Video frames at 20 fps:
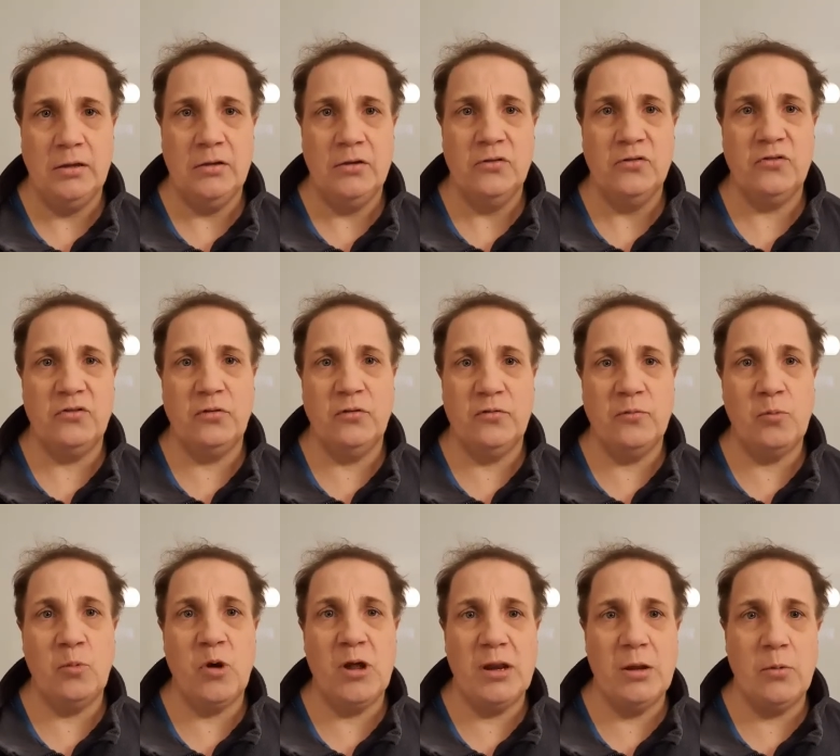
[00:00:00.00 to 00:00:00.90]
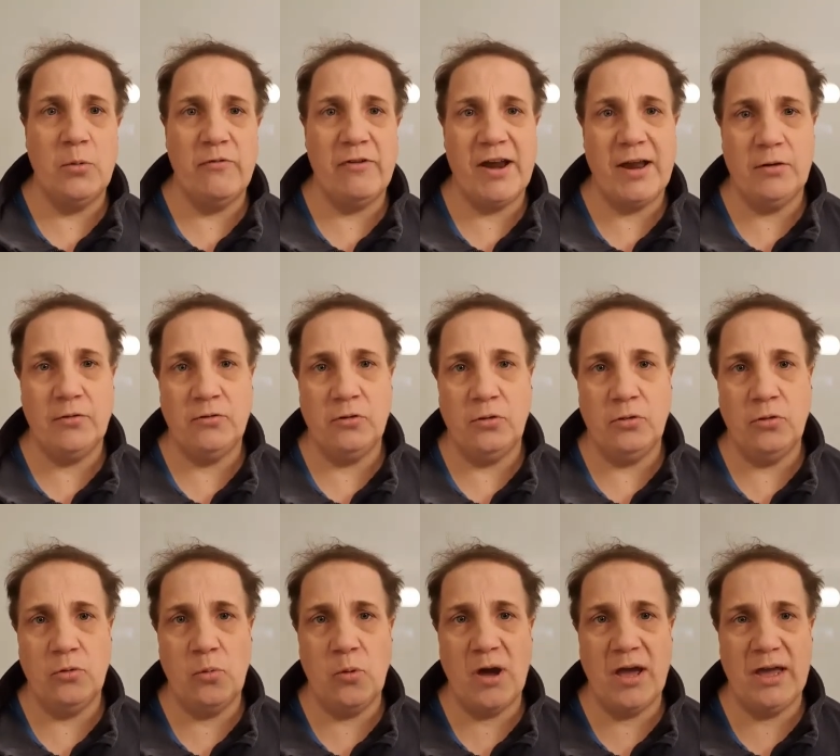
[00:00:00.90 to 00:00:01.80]
to well around on the
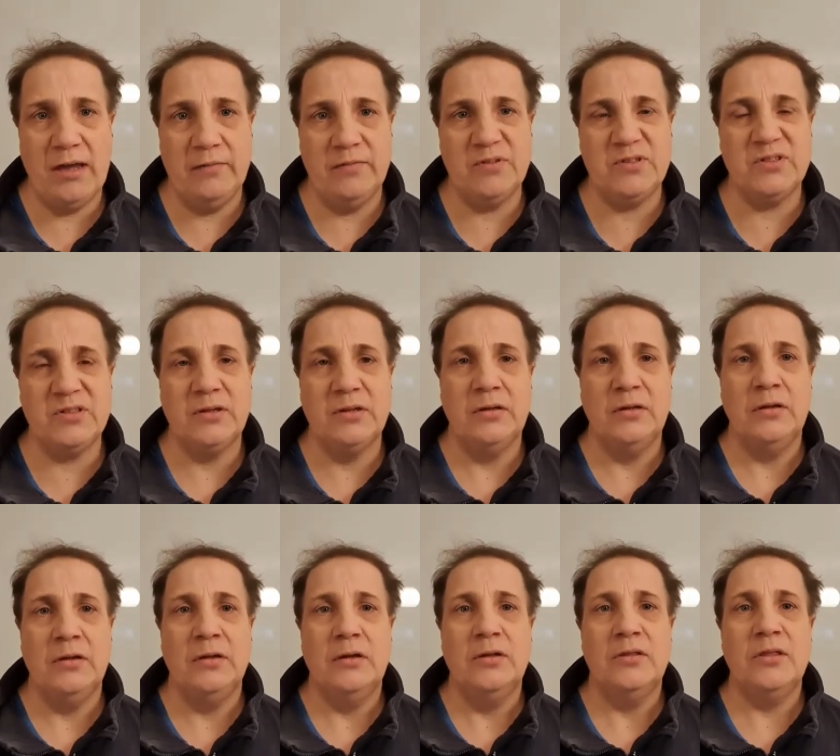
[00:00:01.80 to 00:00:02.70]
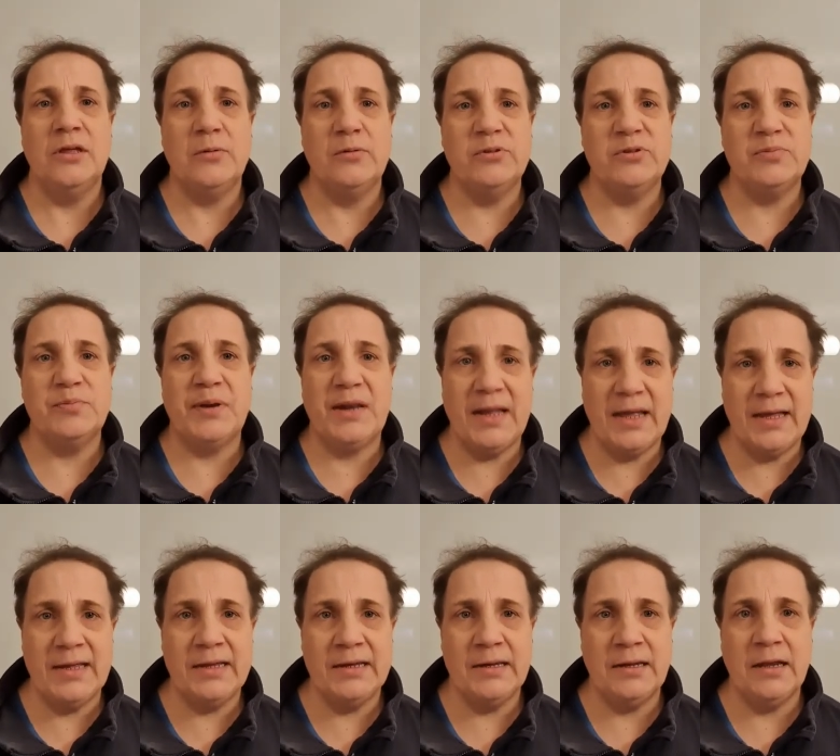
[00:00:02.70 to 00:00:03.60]
waves. There was
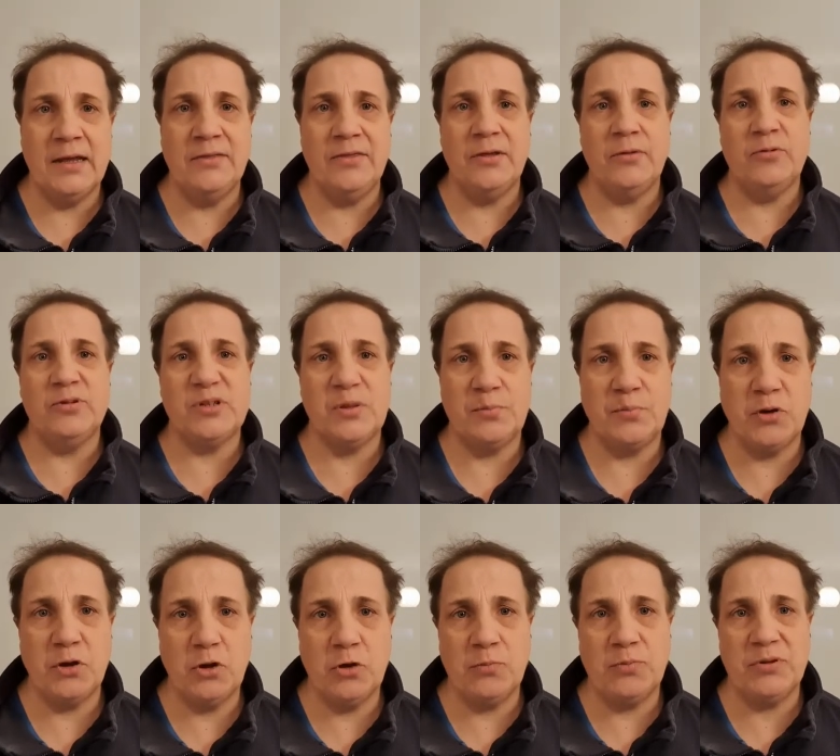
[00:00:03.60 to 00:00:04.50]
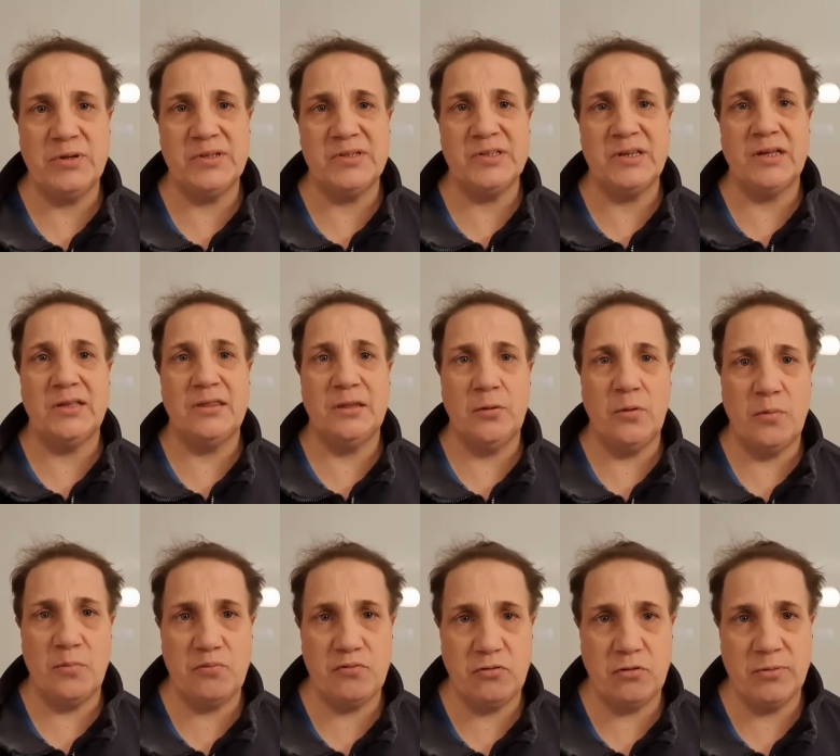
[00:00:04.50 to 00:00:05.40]
plan and there was a purpose and there were
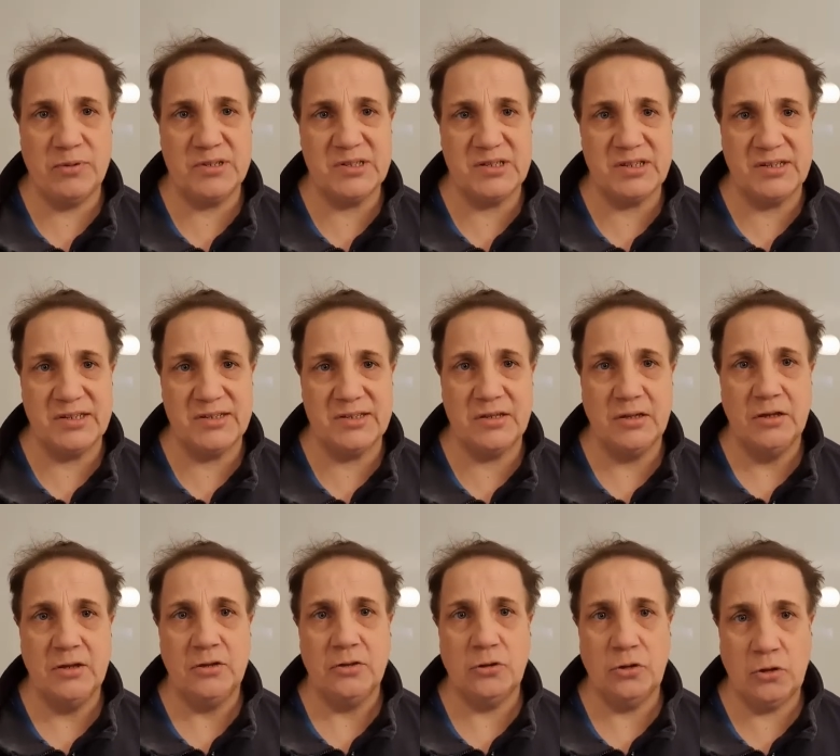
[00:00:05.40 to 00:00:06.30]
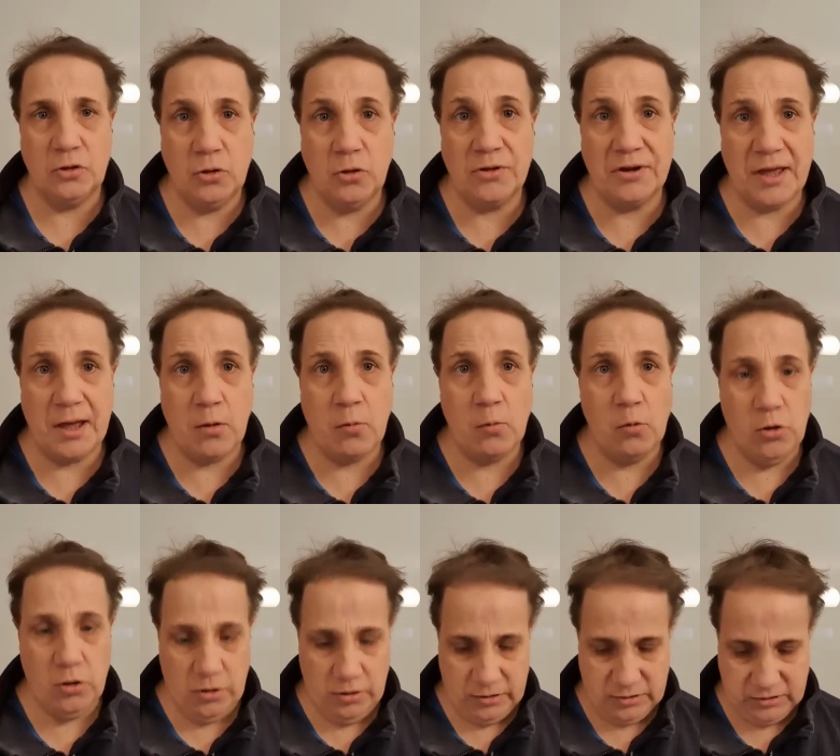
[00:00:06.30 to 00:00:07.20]
promises that God
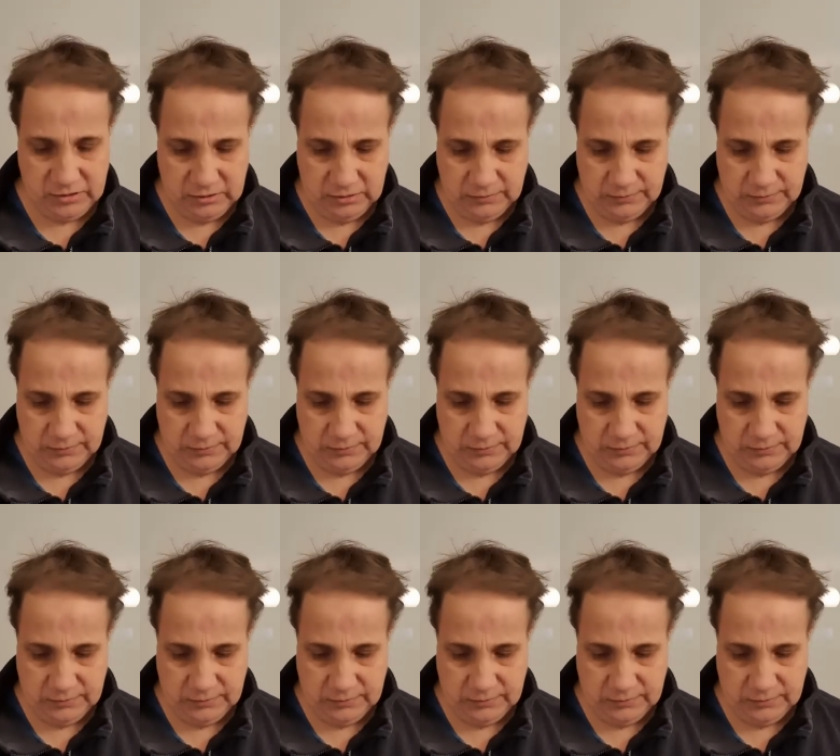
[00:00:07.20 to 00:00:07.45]
outworked.